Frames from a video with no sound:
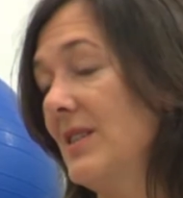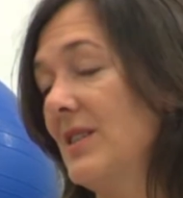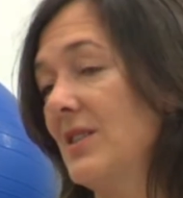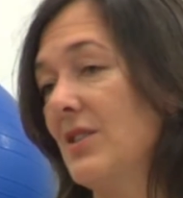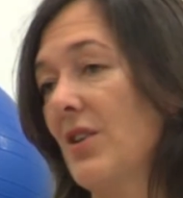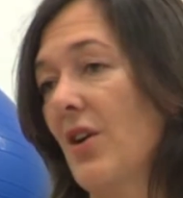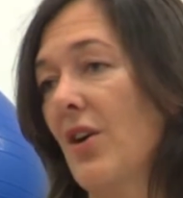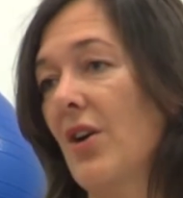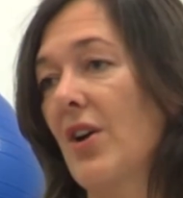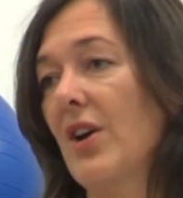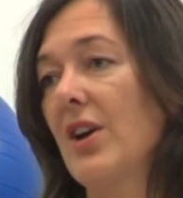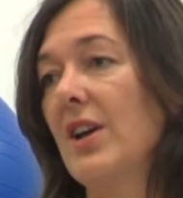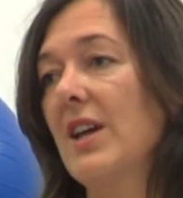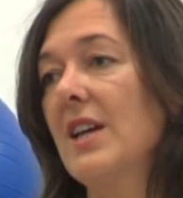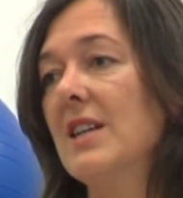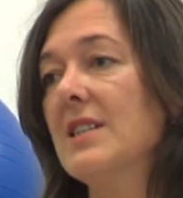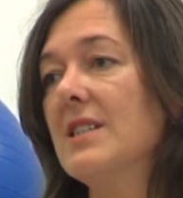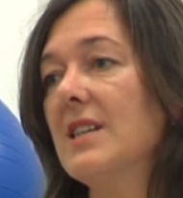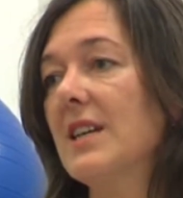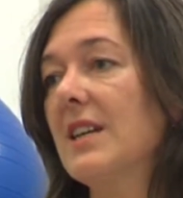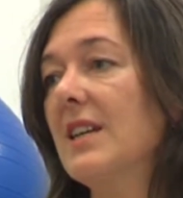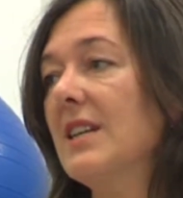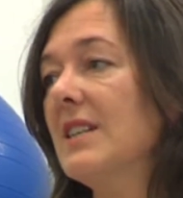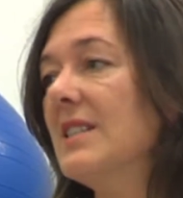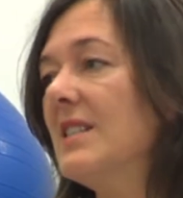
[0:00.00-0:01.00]
So
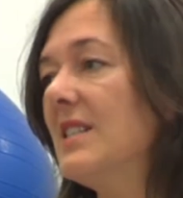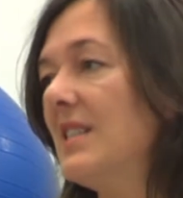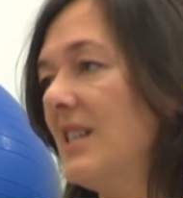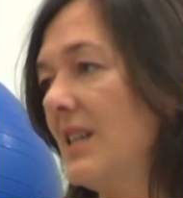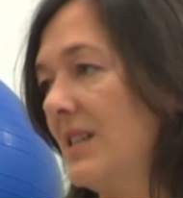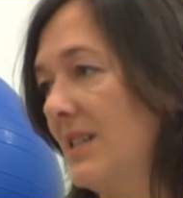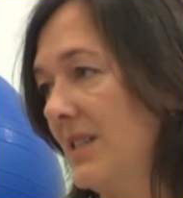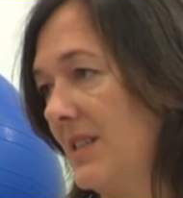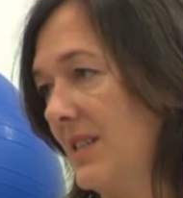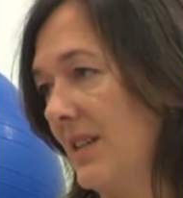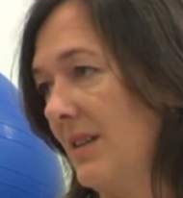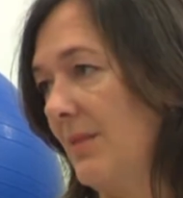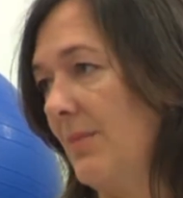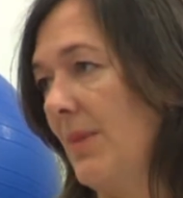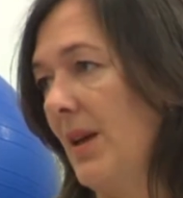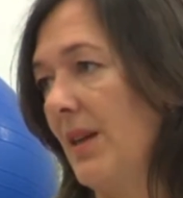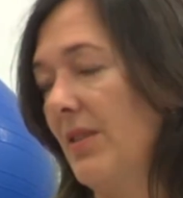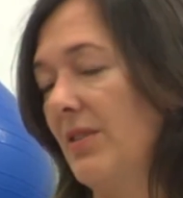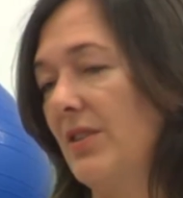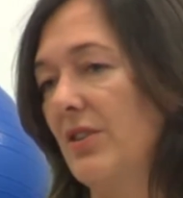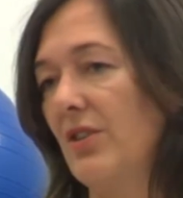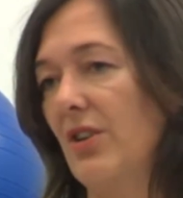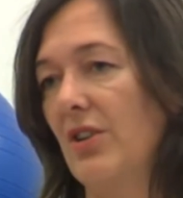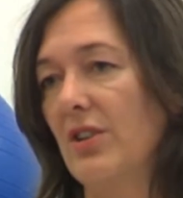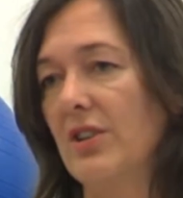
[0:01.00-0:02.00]
it's a consistent
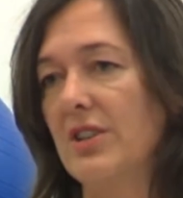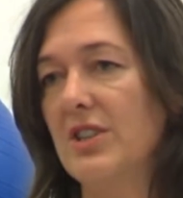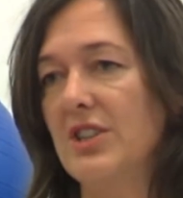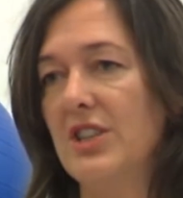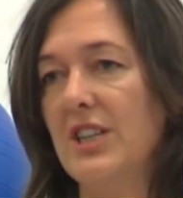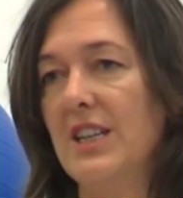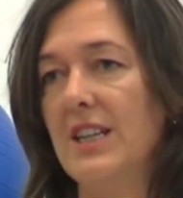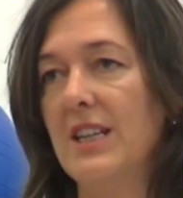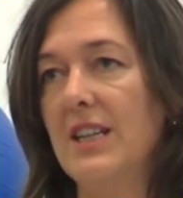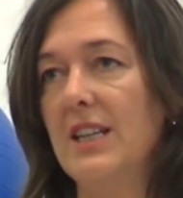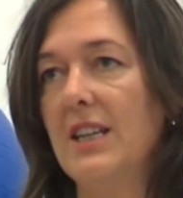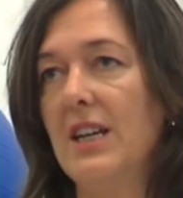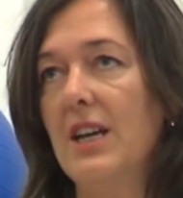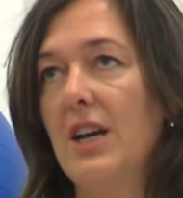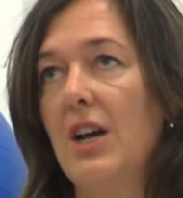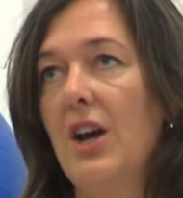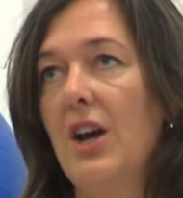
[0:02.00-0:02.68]
methodology.